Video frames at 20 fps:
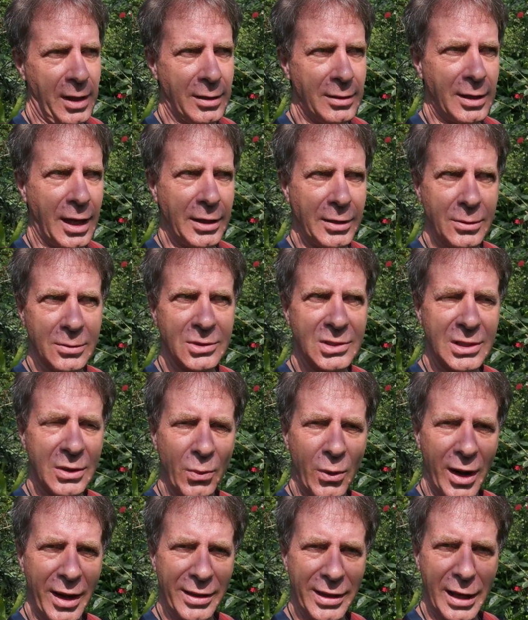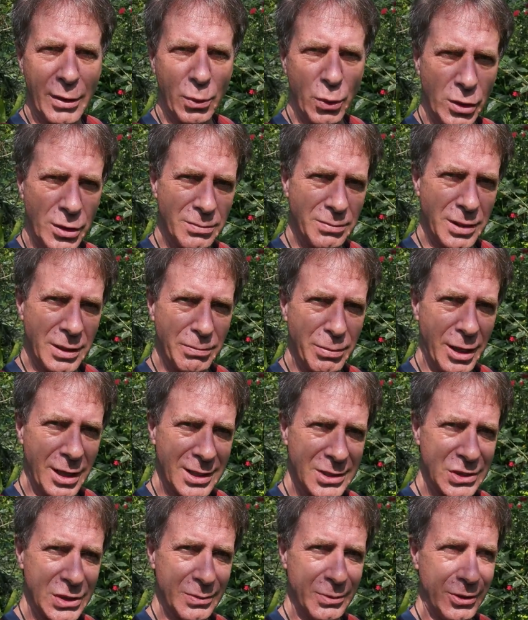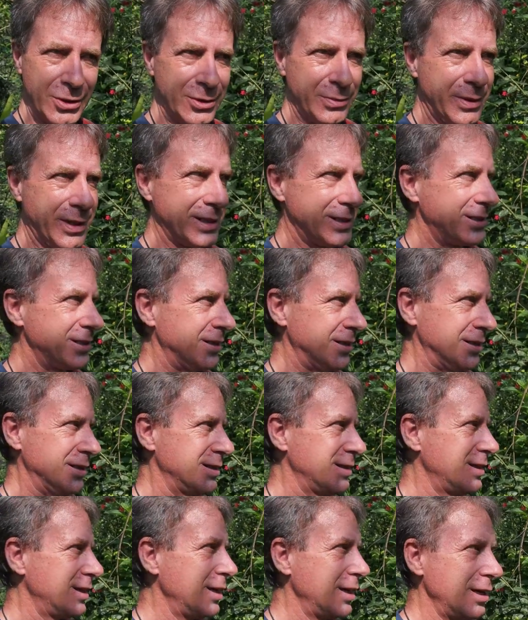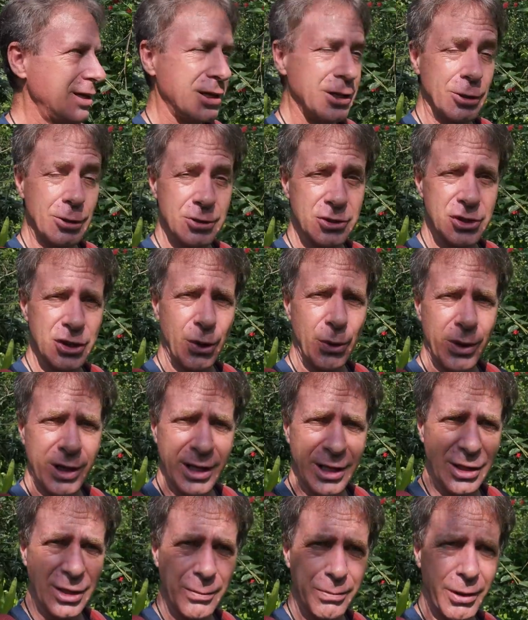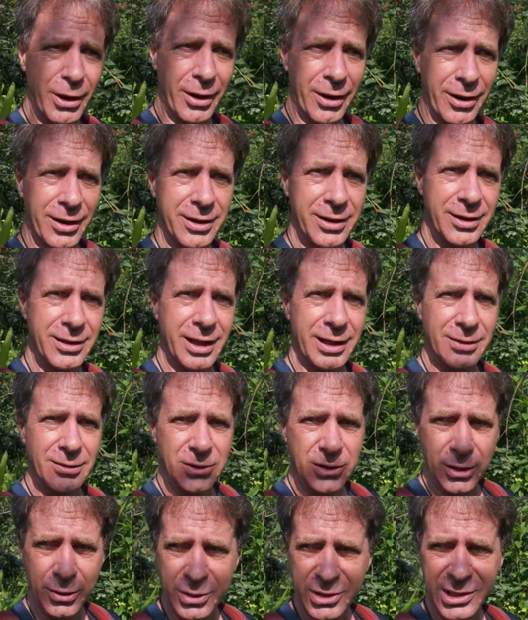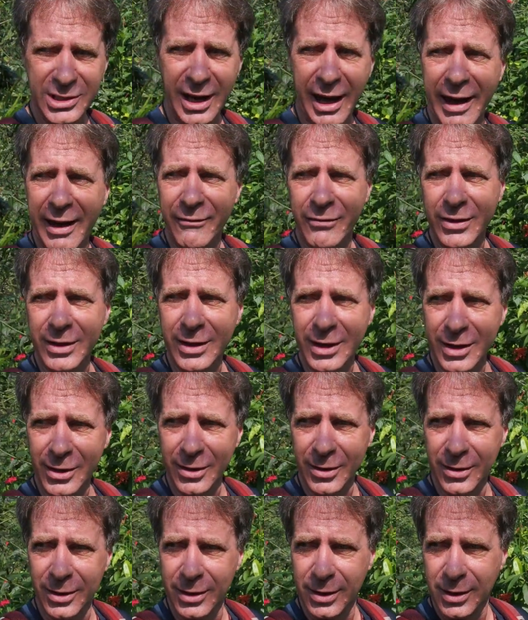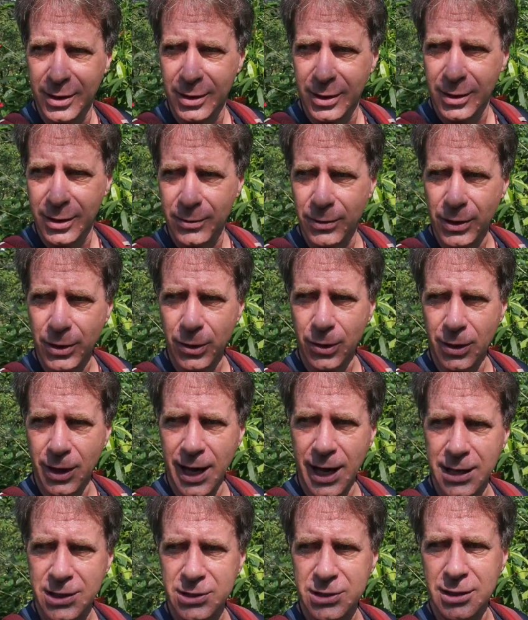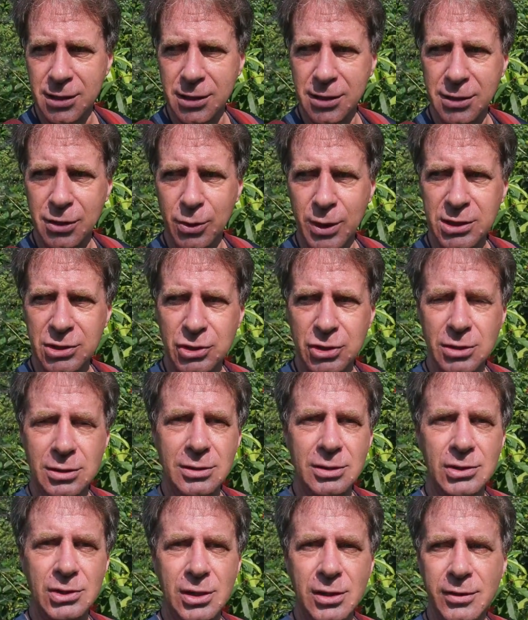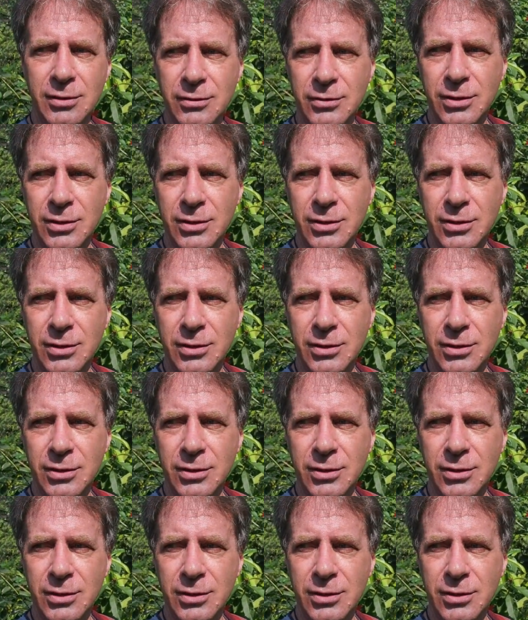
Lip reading: I don't see why that wouldn't be possible, but there's no one in the park. Like, there's no staff in here that you could ask questions of.